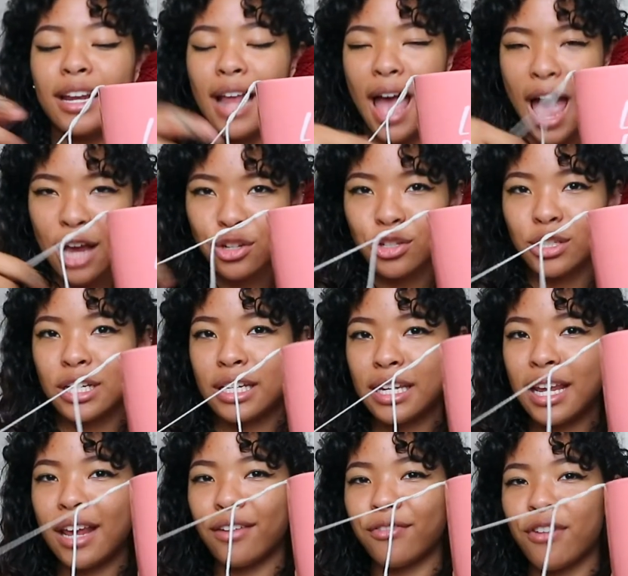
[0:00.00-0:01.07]
actually
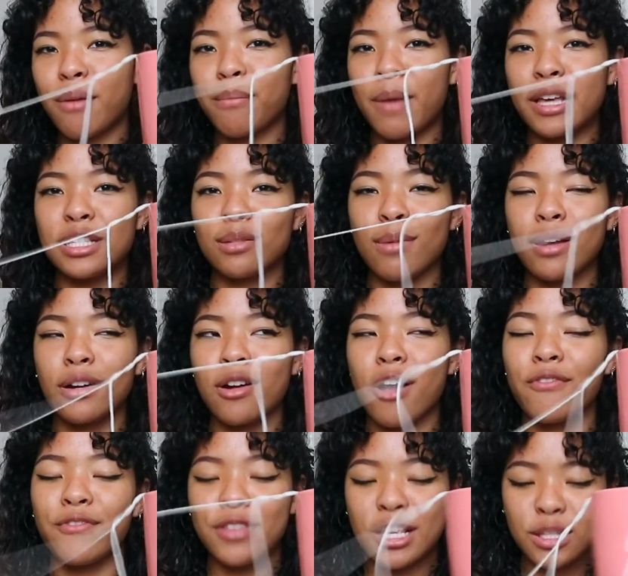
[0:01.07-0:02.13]
knit from my sweater
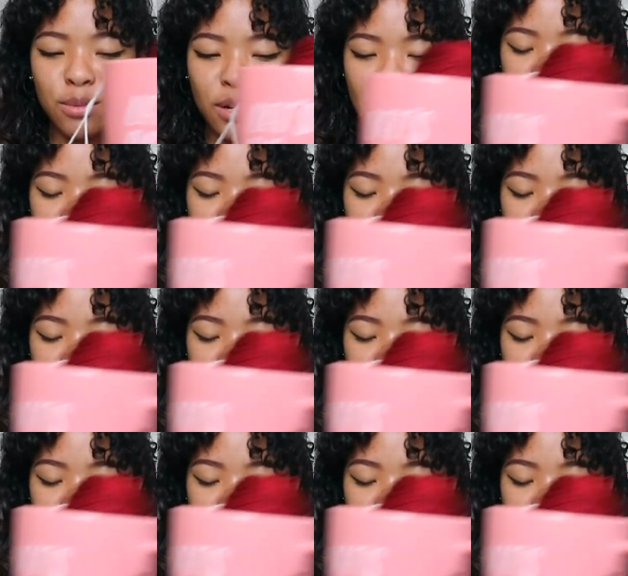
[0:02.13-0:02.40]
off this one,